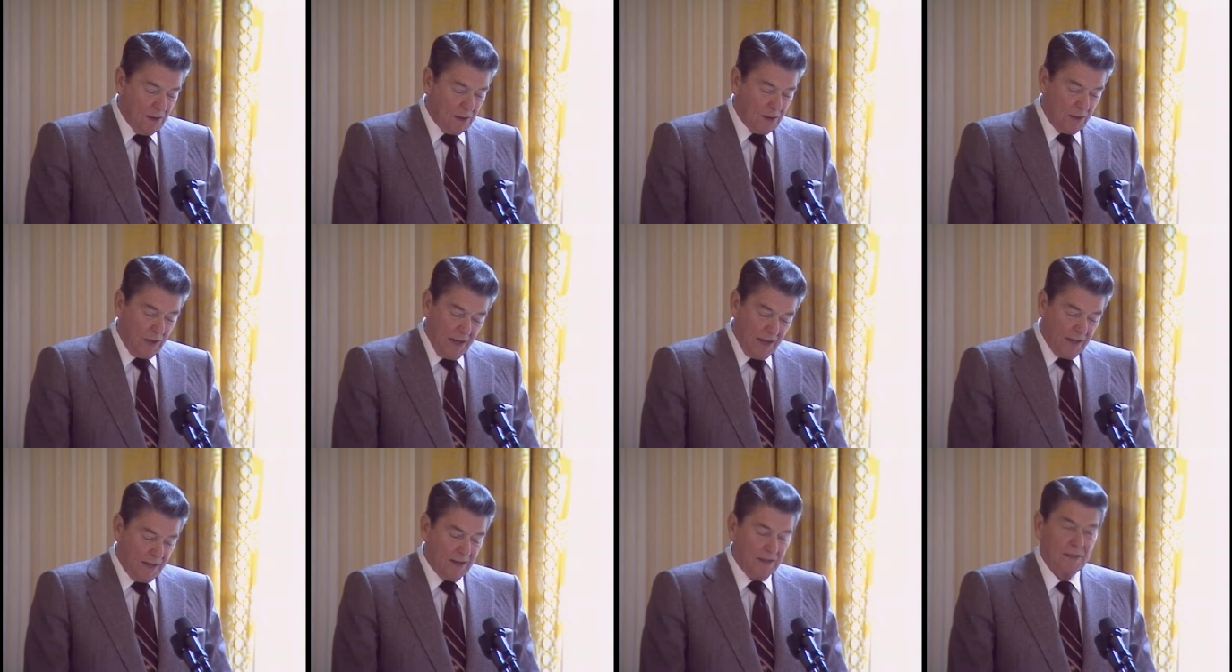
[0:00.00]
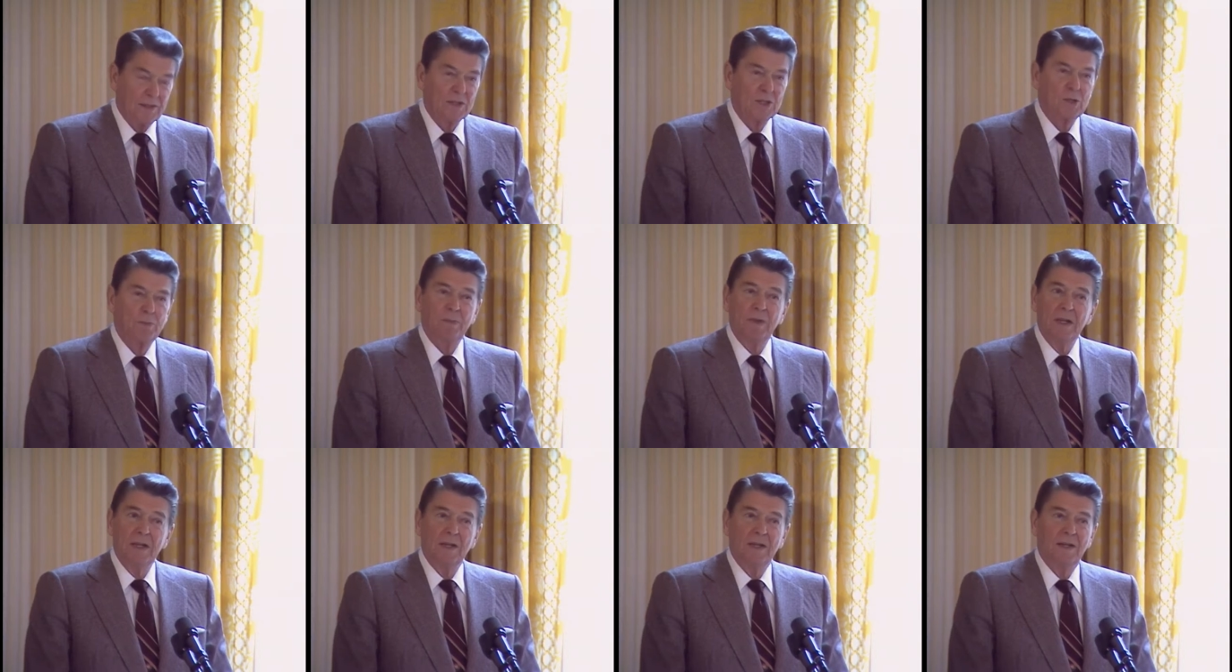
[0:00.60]
think,
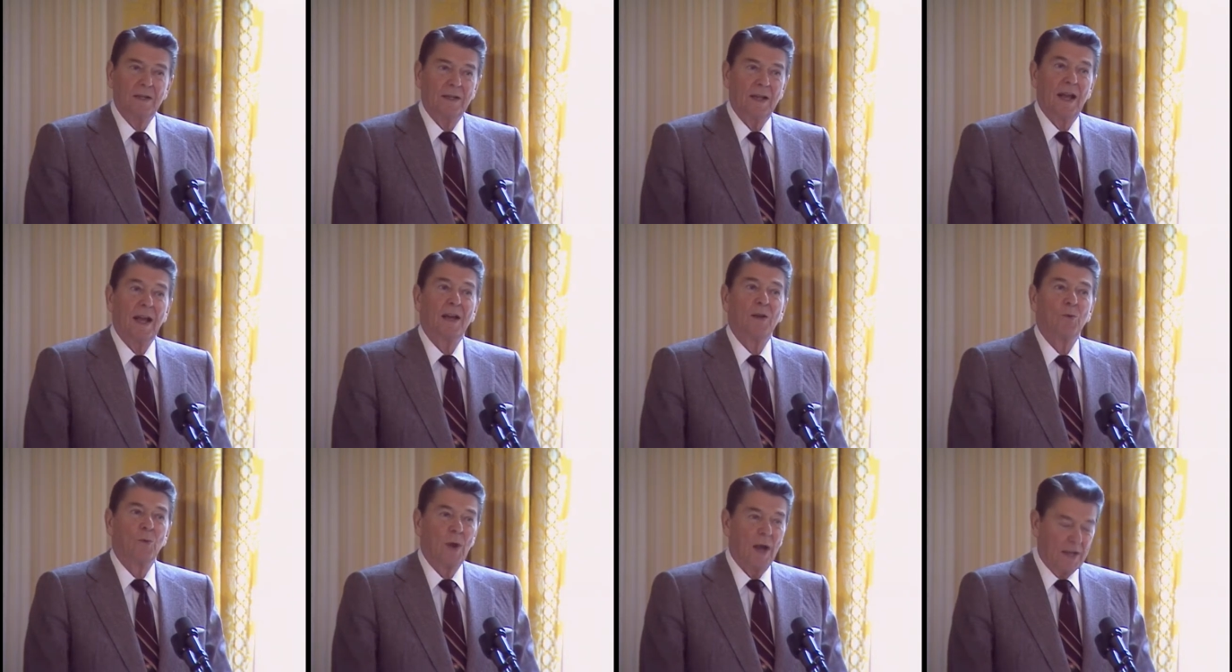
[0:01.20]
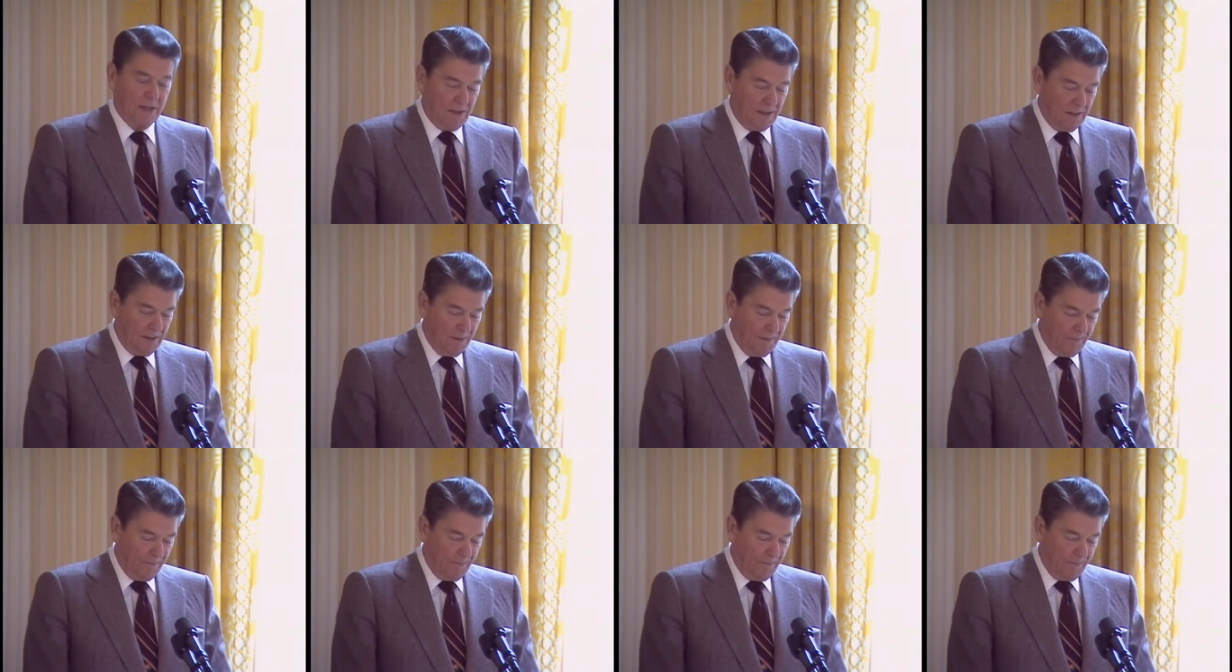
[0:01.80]
speak, and write.